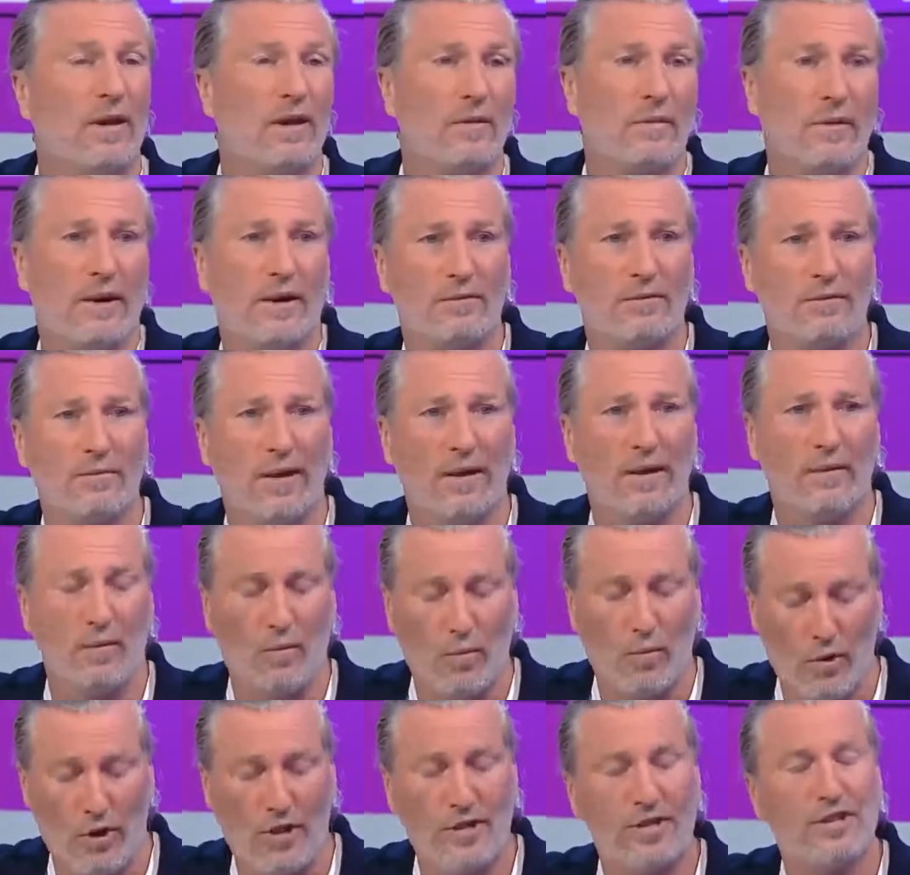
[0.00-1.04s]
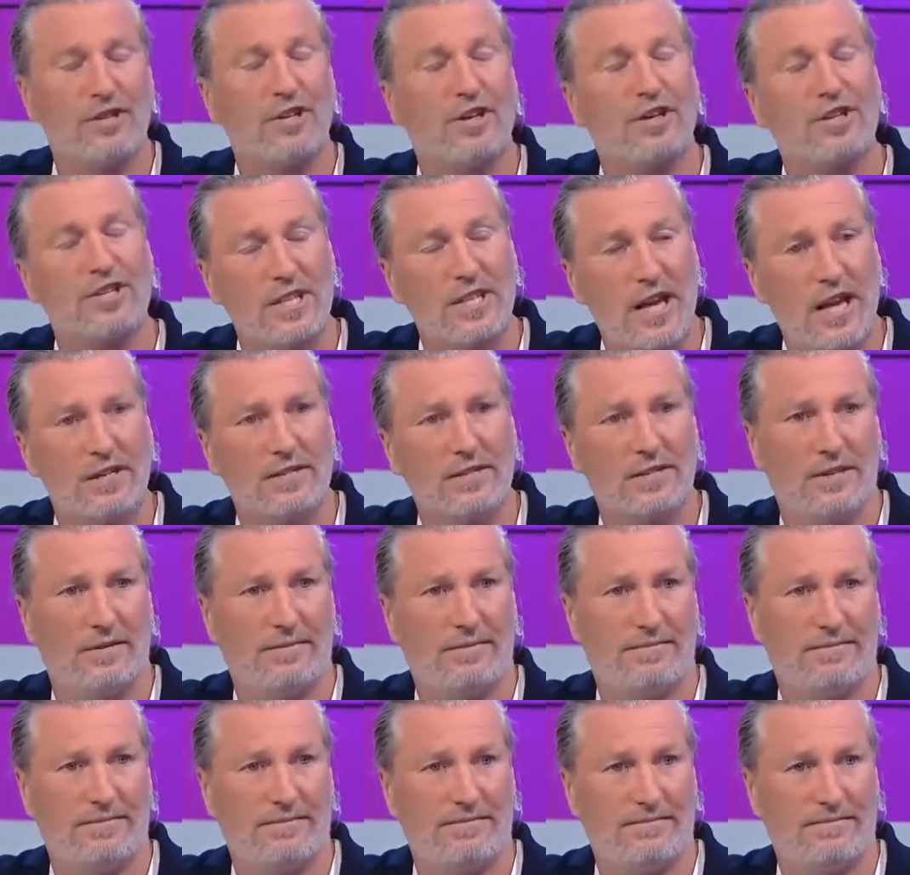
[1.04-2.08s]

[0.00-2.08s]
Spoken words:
million spent. What is success then?